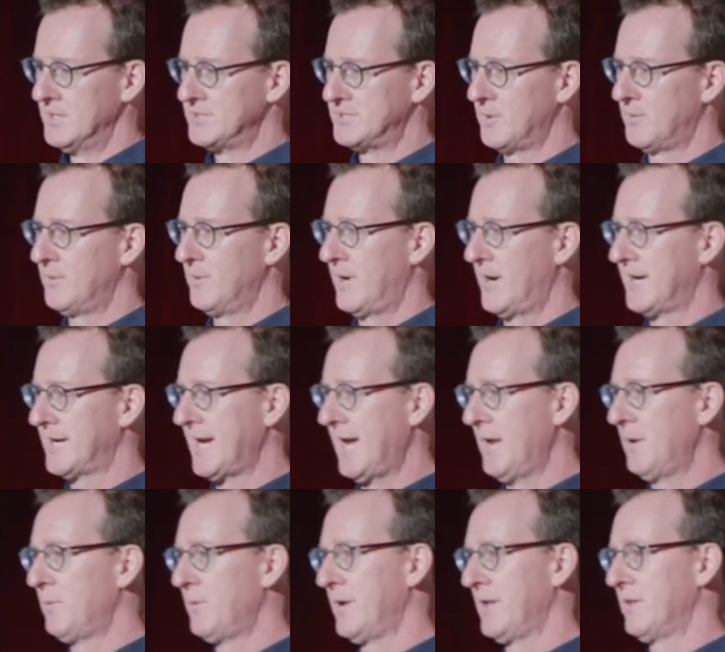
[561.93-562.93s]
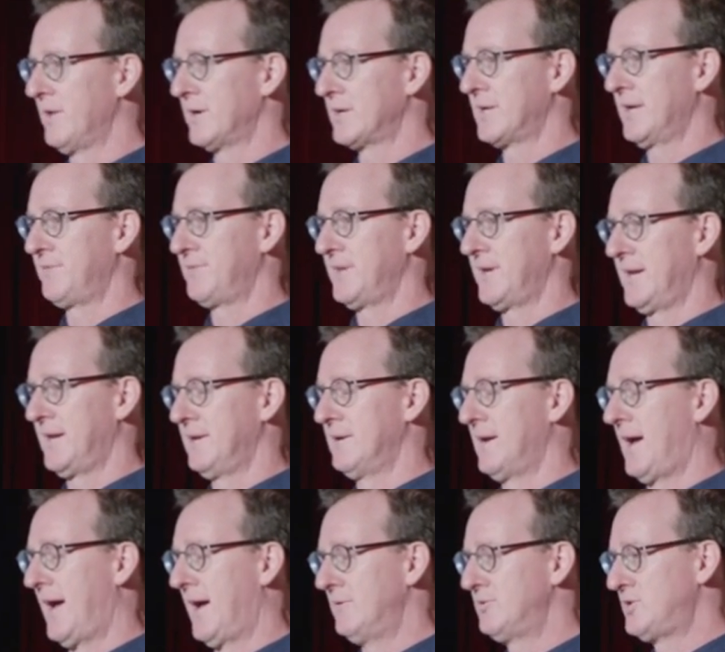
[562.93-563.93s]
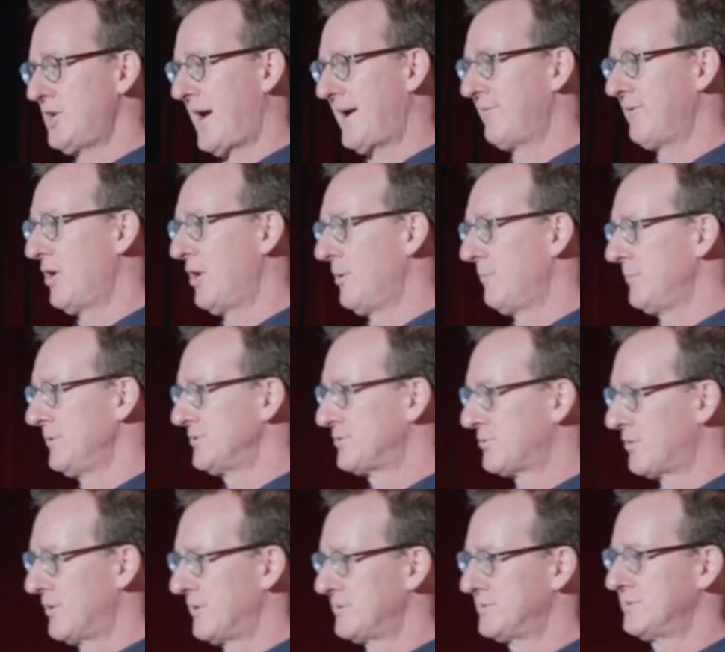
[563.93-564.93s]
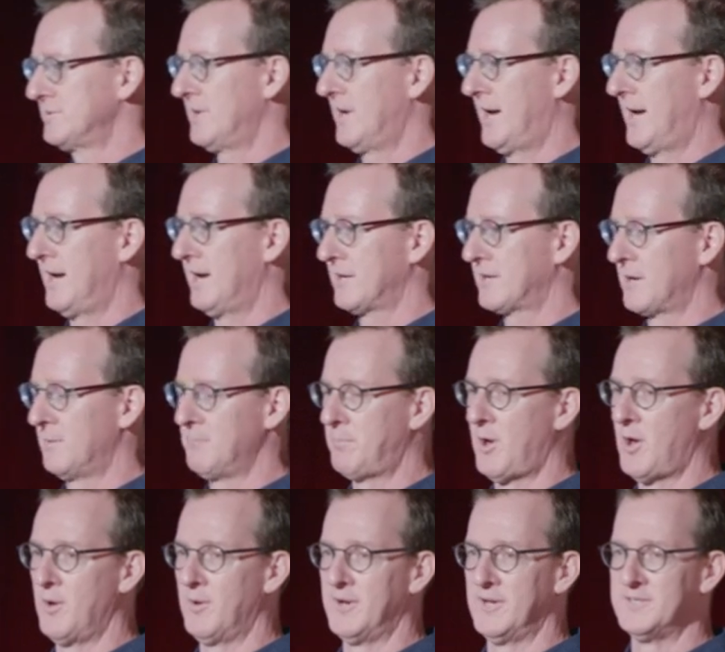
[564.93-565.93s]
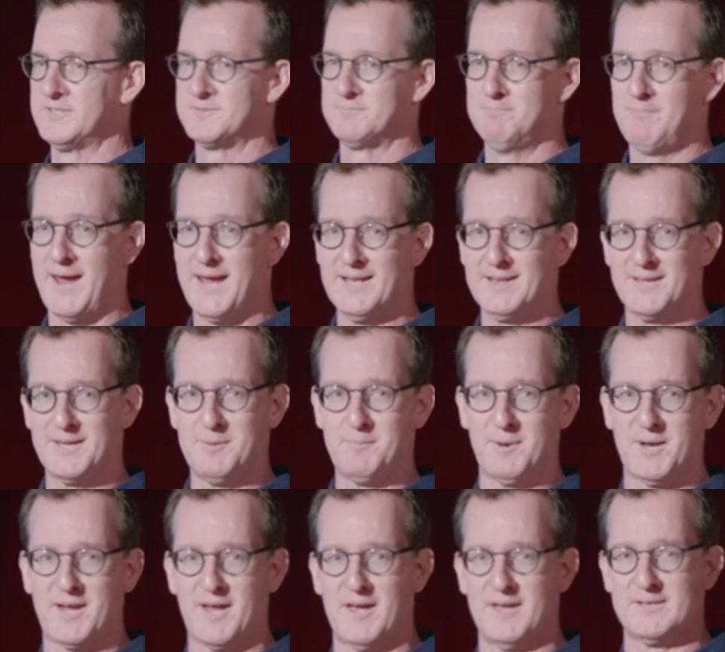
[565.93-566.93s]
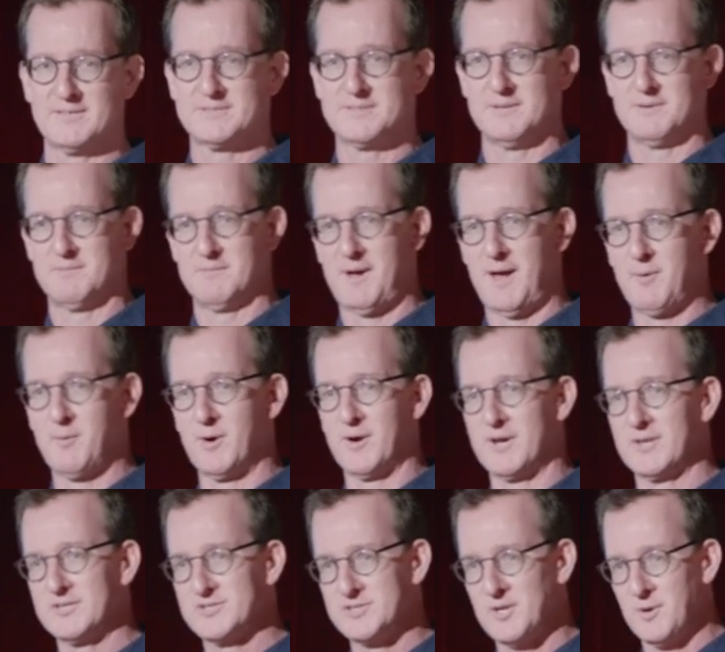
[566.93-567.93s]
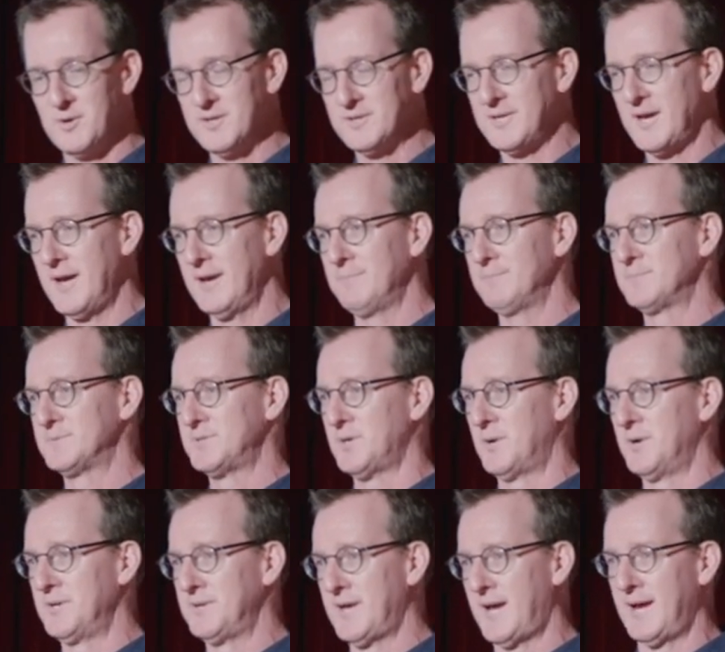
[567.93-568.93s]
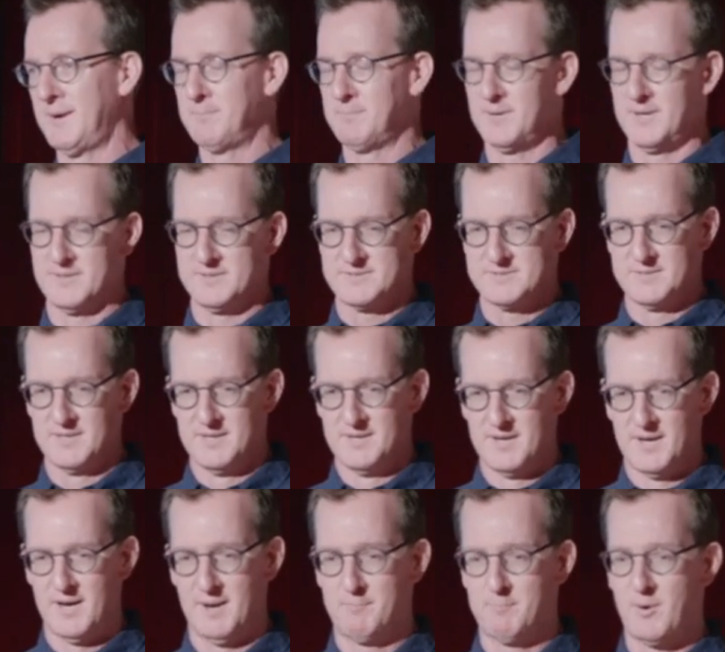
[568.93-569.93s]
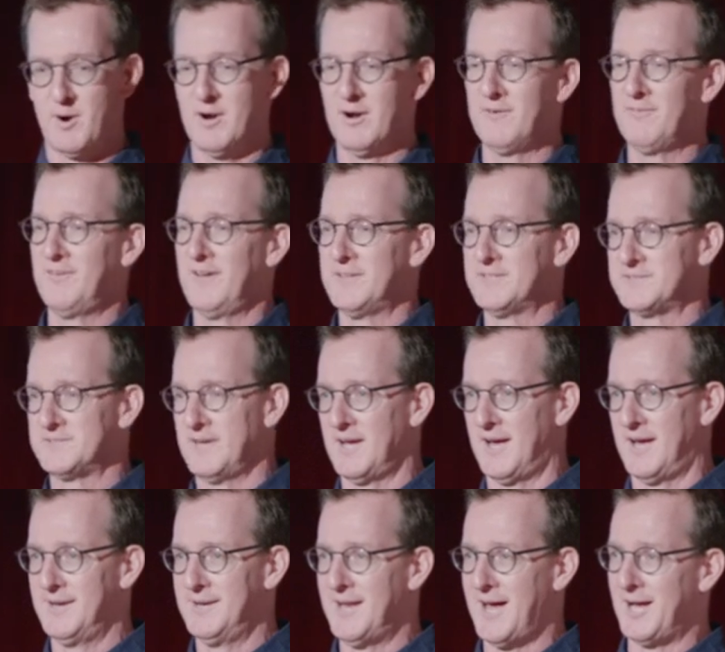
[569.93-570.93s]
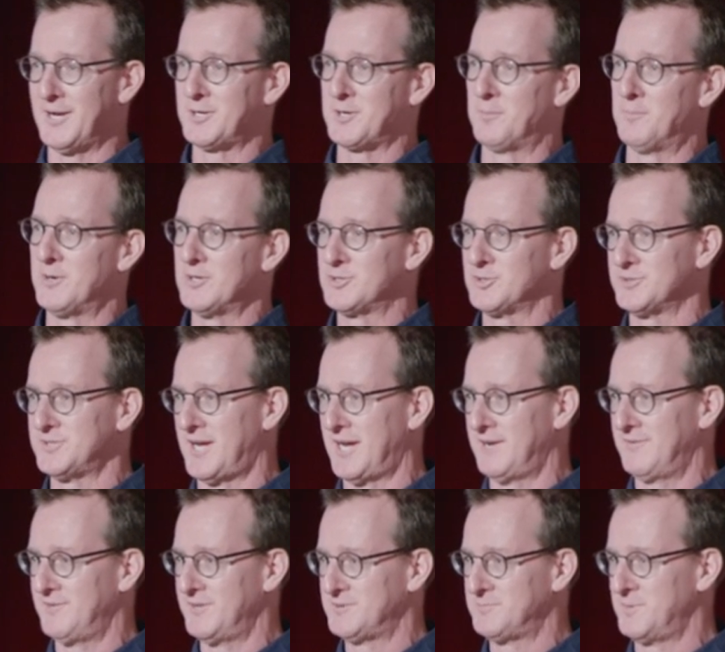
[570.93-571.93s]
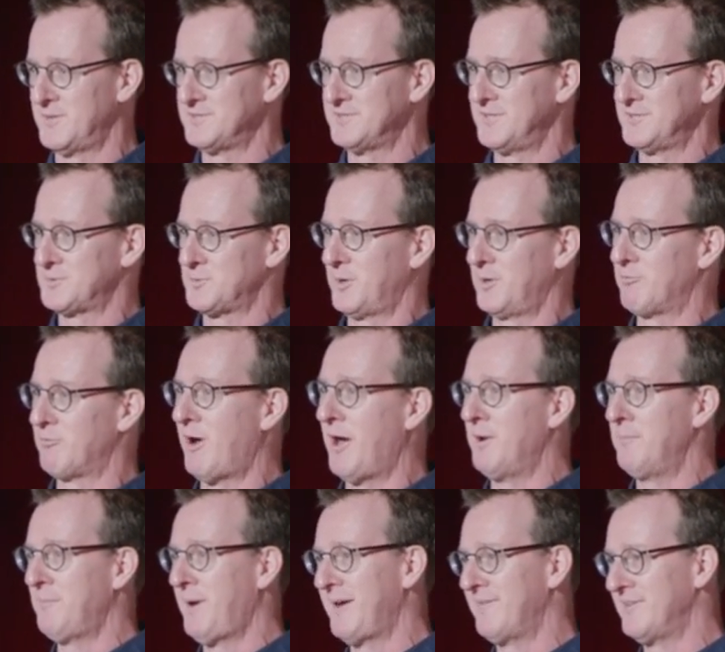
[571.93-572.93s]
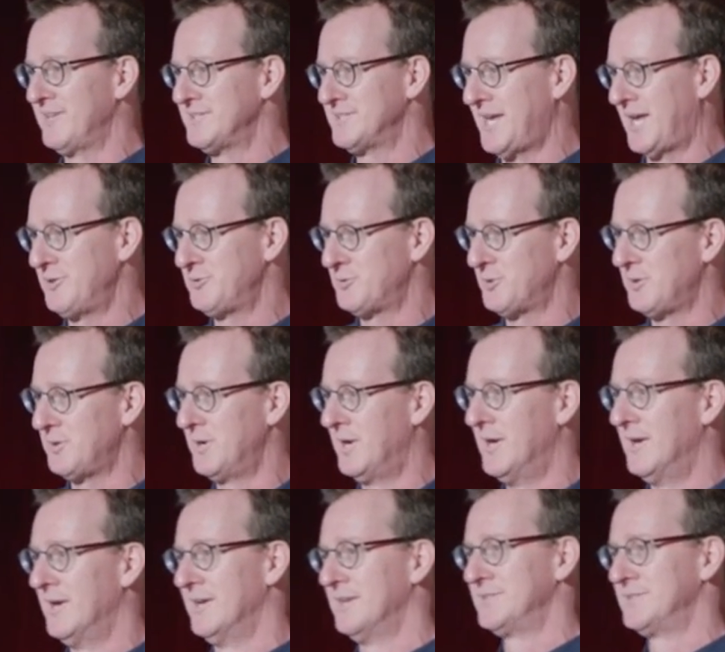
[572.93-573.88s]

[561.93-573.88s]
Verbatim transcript: So again, we looked at the uh, Java open source uh, components, mainly because I work at Sonatype. Sonatype is uh, part of its uh, non-commercial side of its business. We run Maven Central.